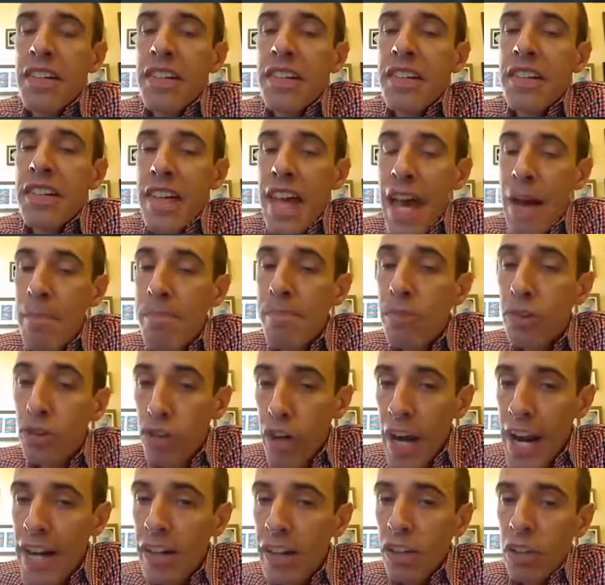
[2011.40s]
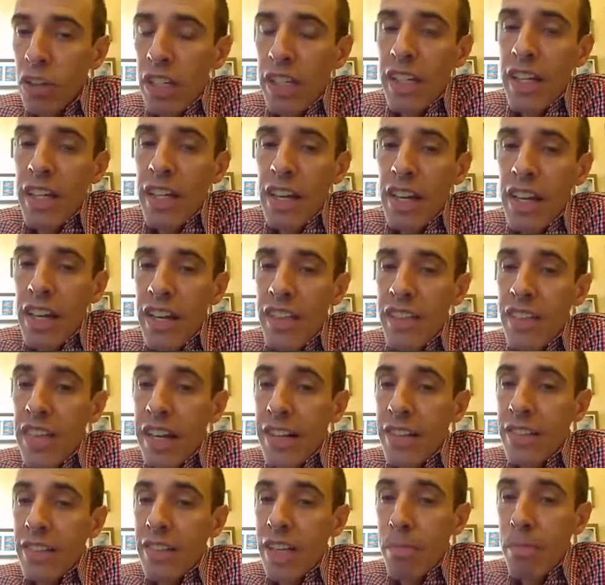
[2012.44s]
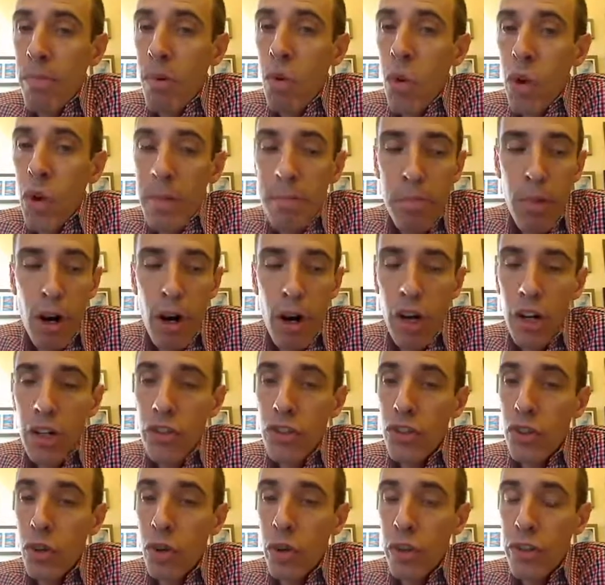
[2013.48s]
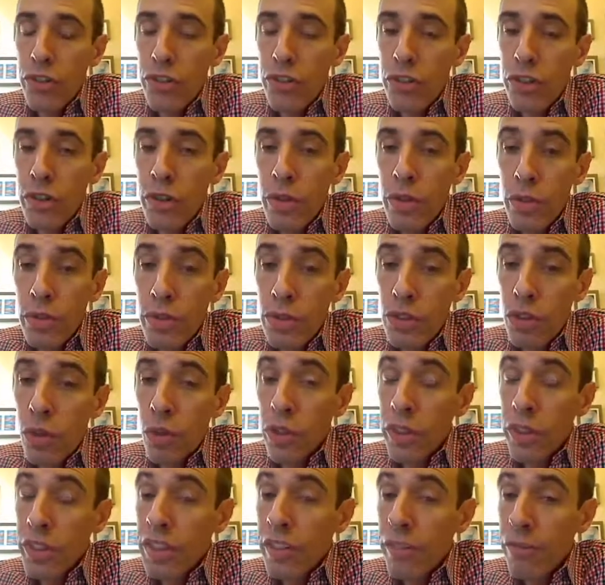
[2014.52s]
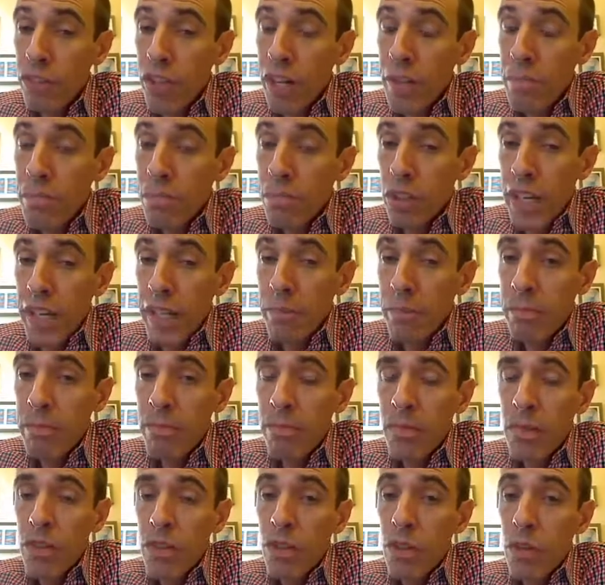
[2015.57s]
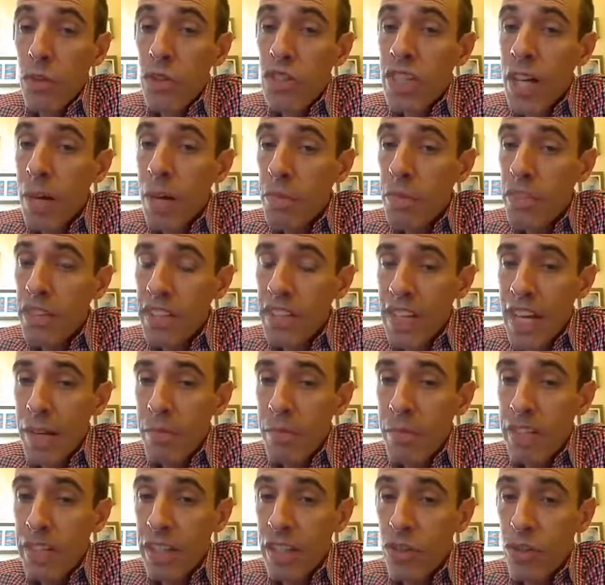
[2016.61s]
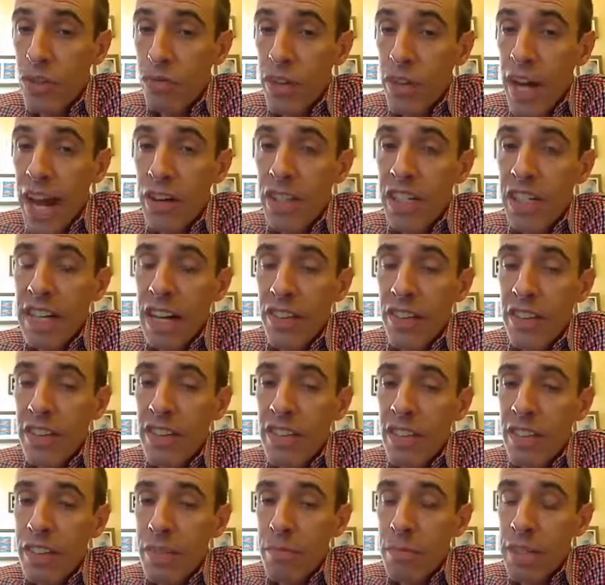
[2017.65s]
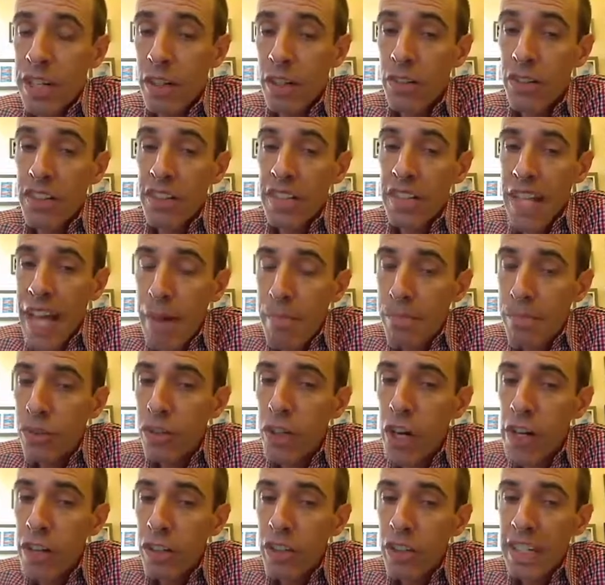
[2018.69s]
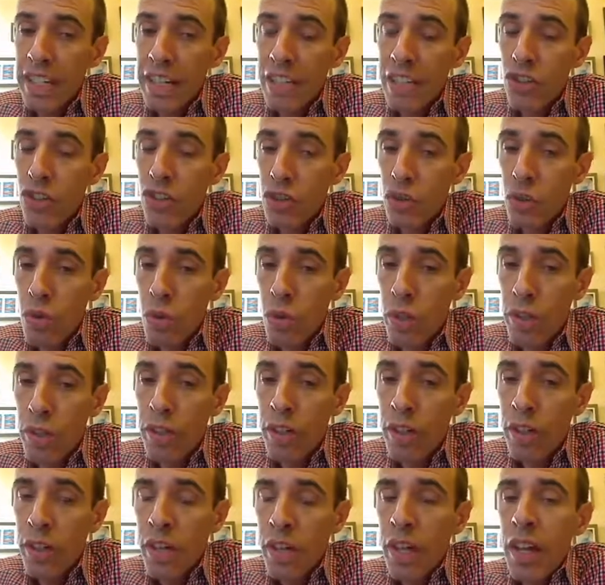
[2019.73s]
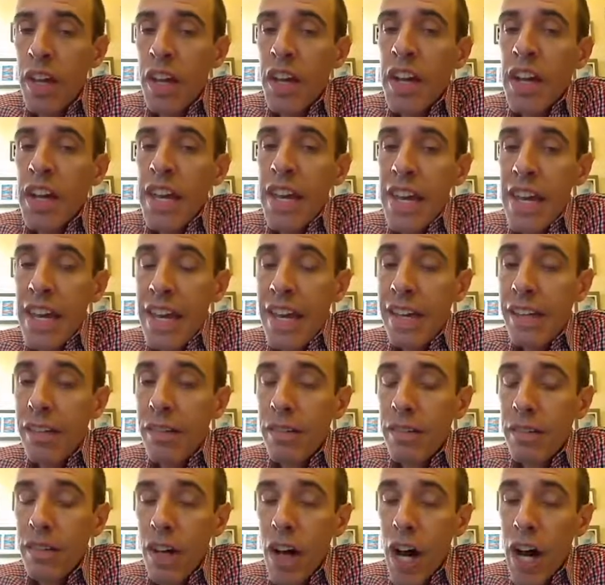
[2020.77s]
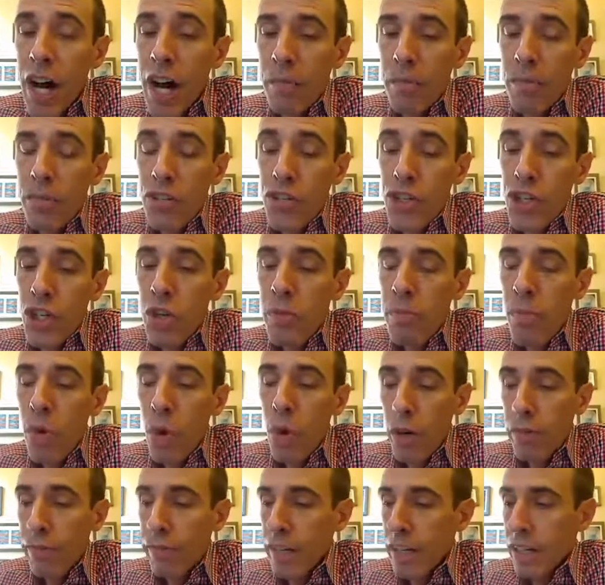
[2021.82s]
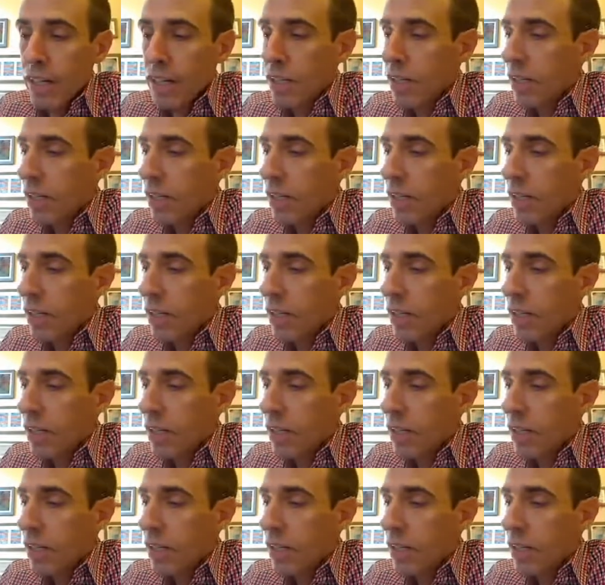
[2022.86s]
temporarily in things like point bars or dunes or in the floodplain. So some of the sediment that's routing down the system here temporarily gets stored in geomorphic